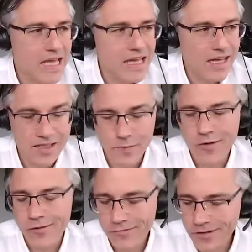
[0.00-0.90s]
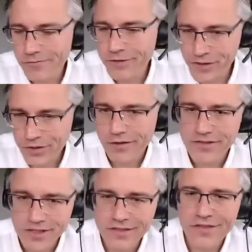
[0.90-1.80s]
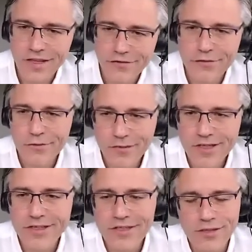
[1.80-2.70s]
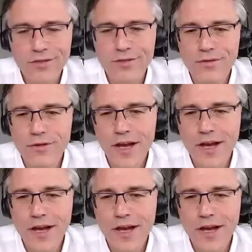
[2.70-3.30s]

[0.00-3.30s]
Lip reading: as part of their reserves and therefore willing to